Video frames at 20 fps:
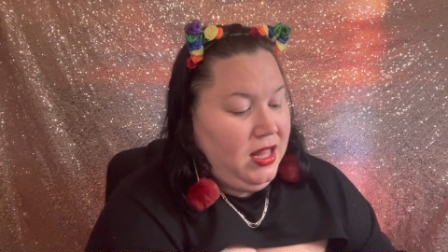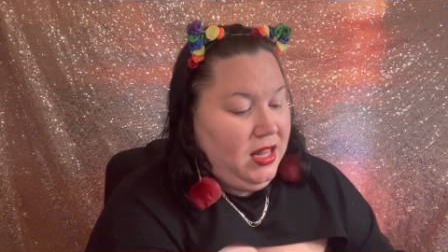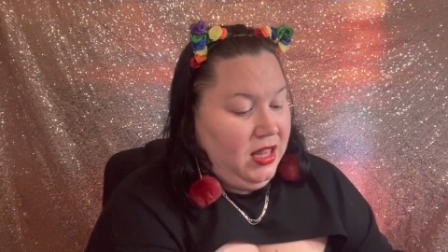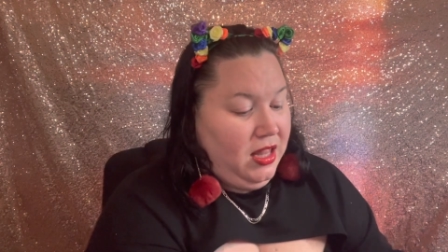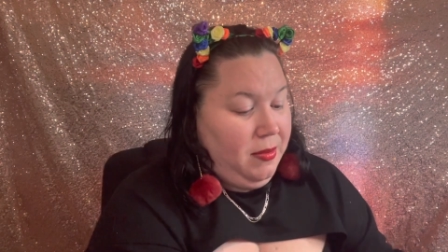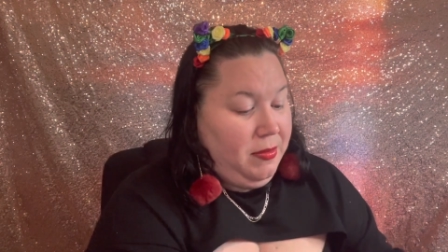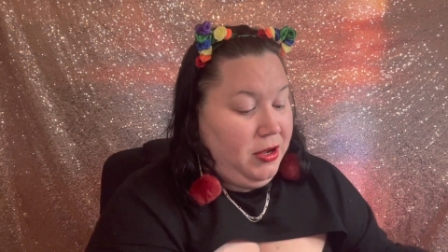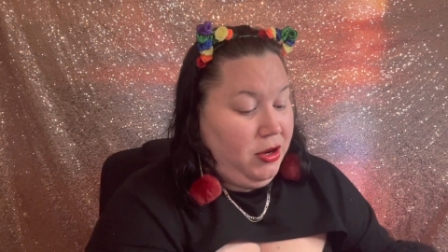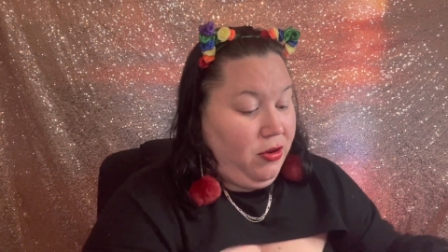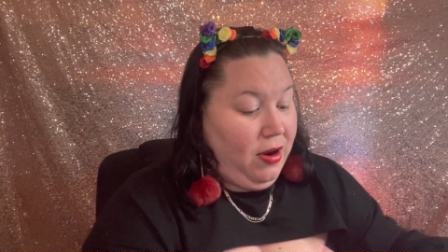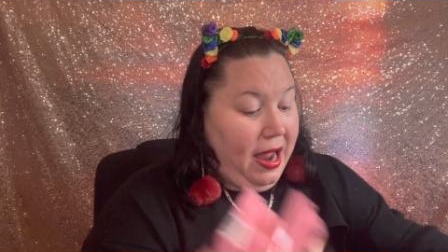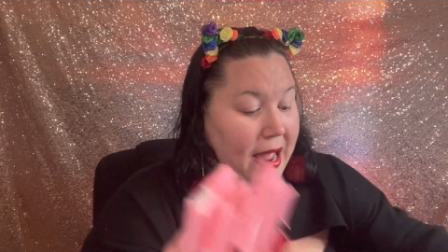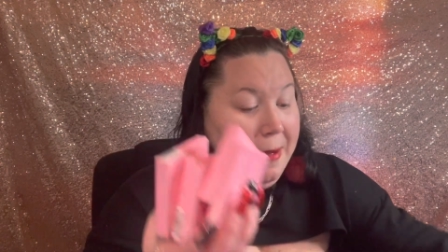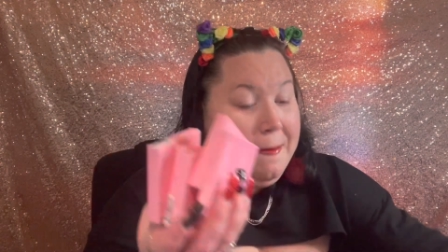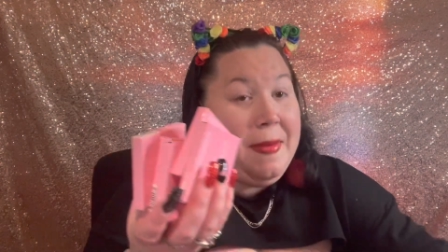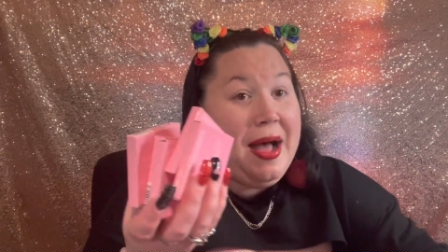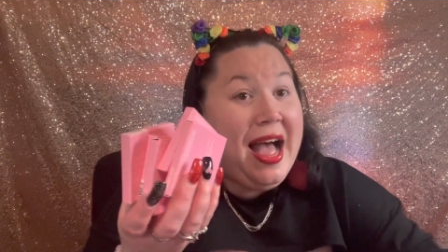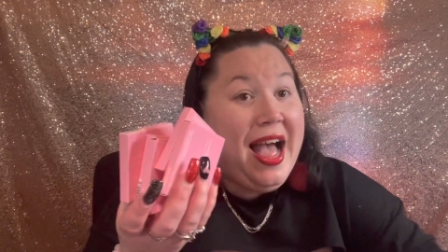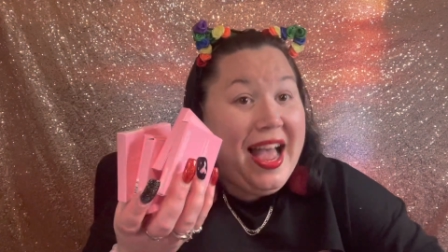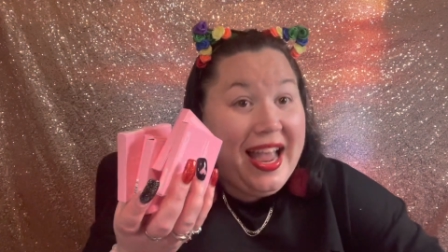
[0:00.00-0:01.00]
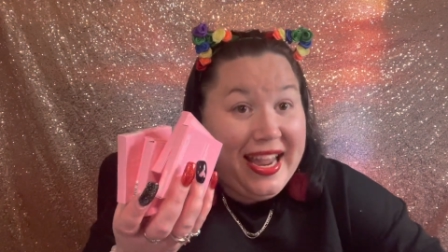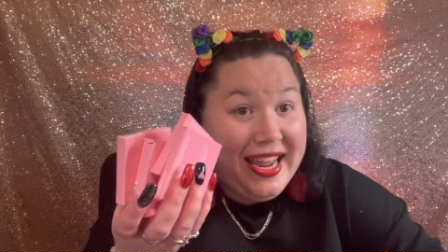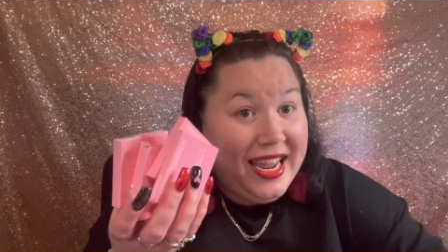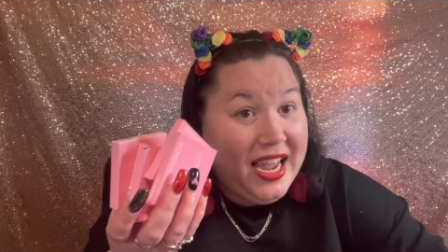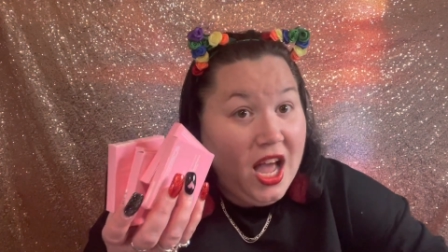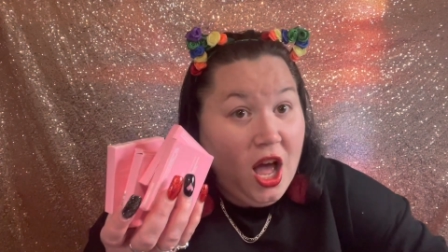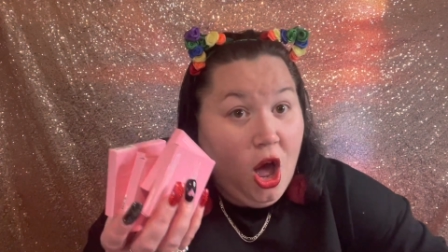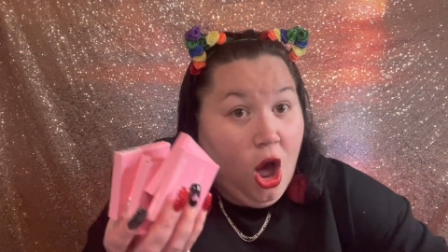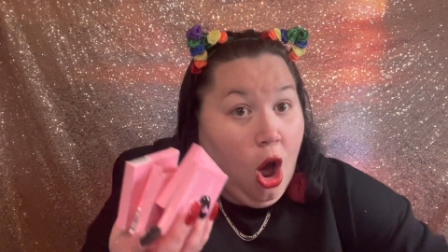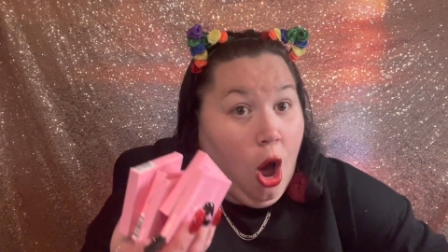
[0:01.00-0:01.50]
Let me grab my
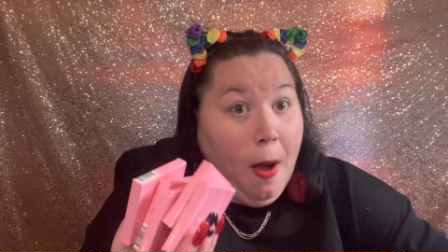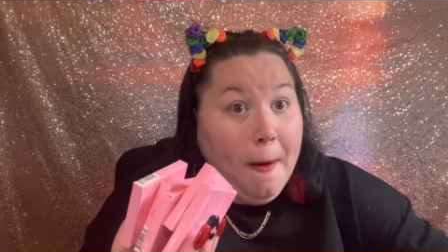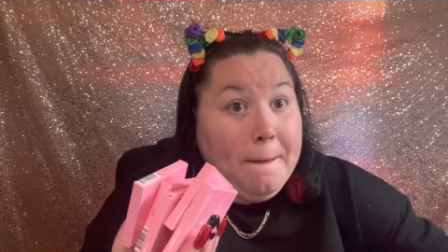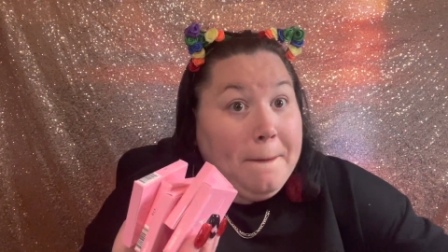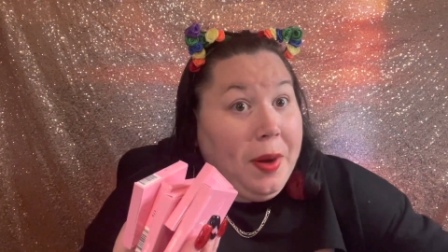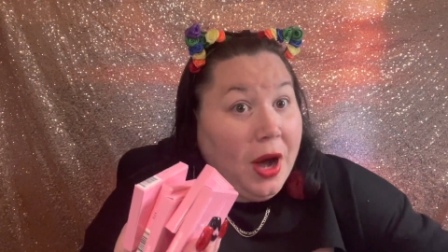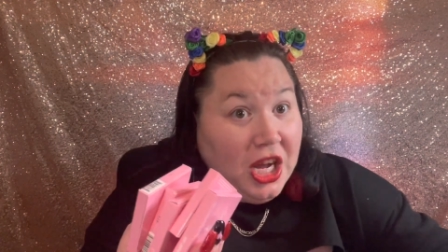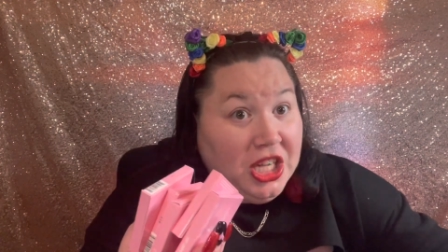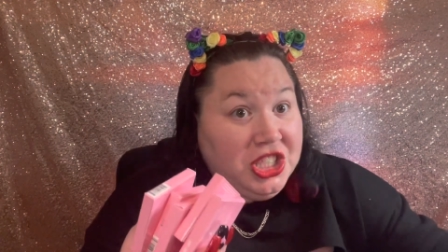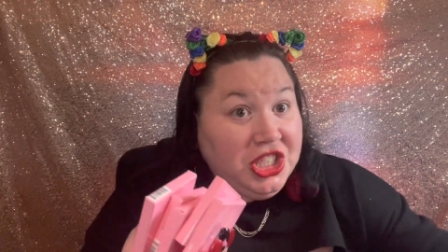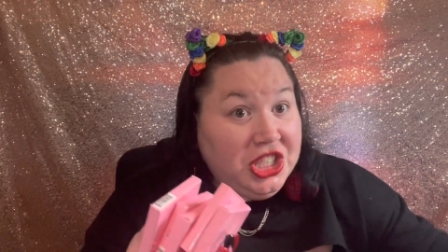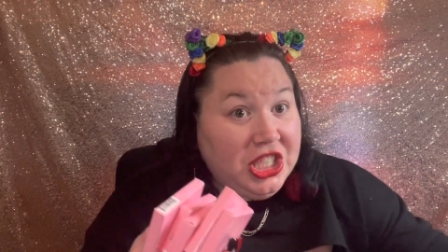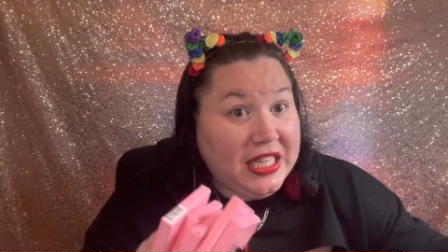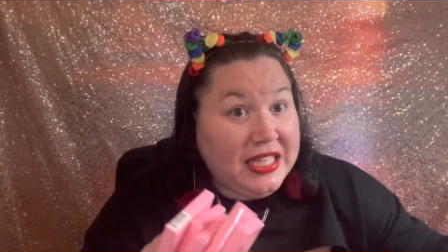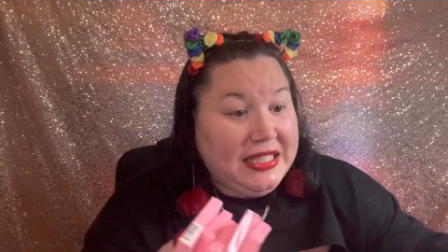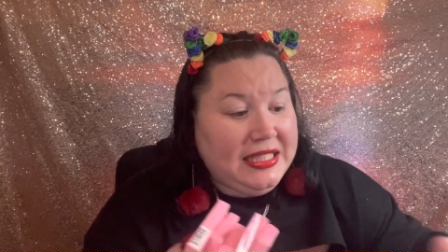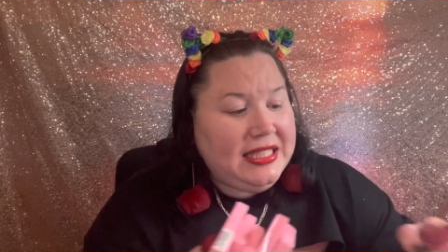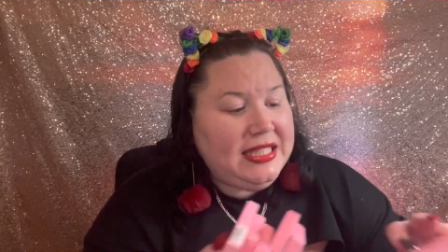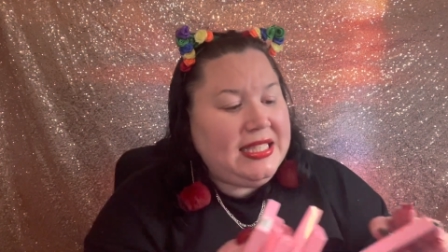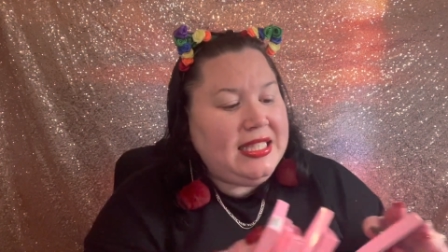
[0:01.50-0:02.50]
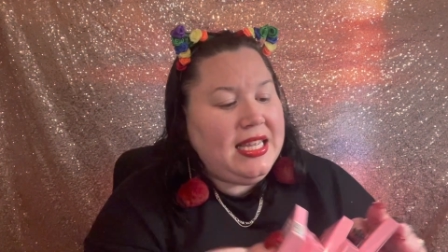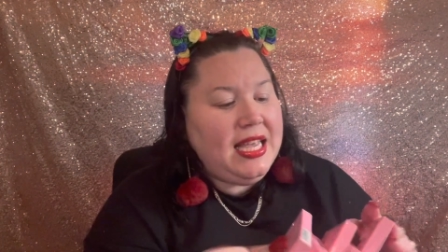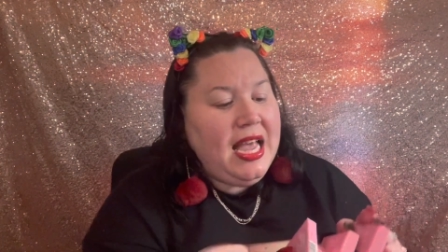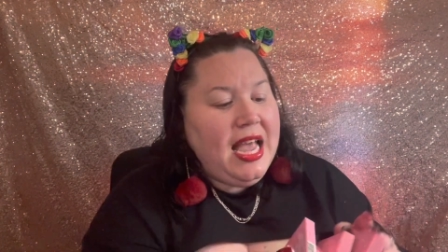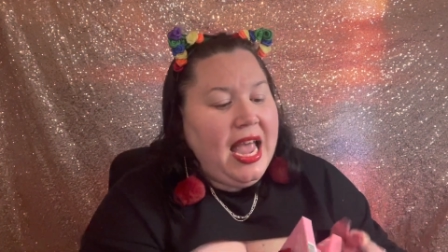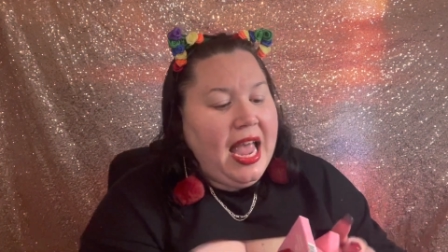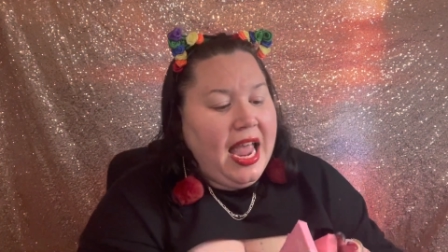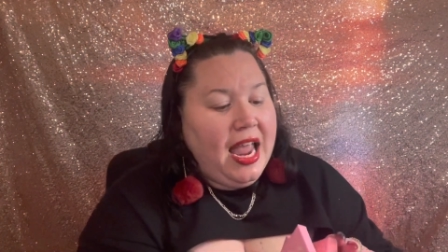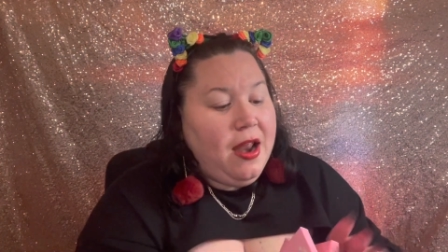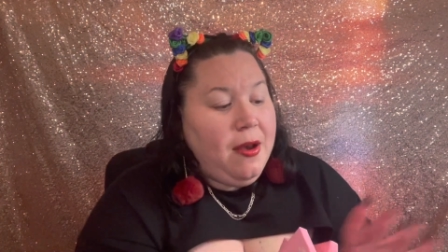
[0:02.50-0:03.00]
bunches
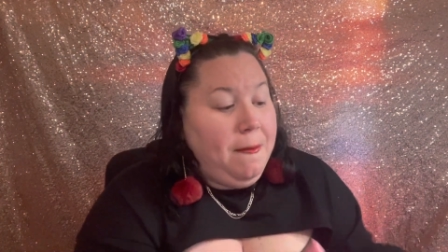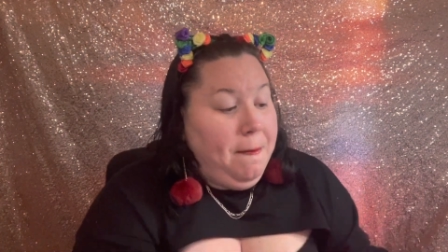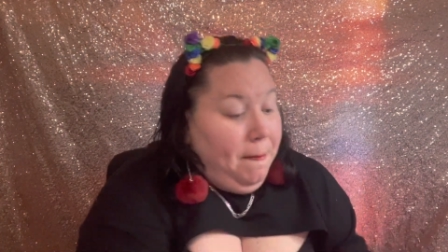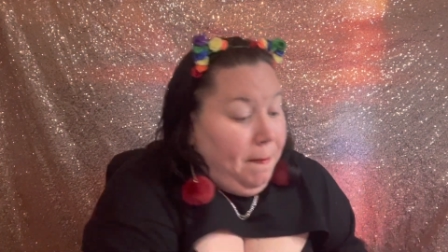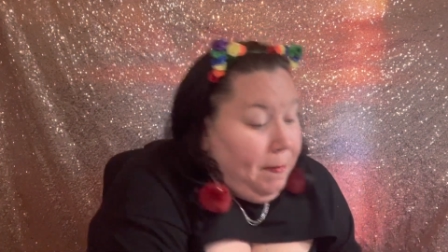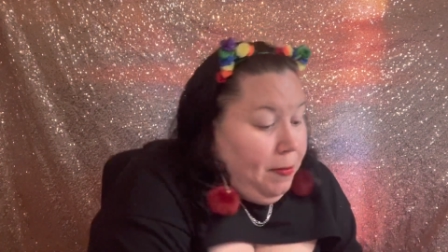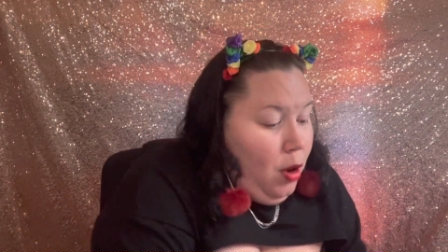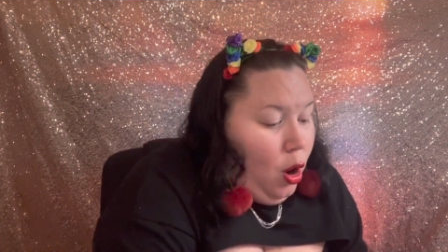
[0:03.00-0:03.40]
and,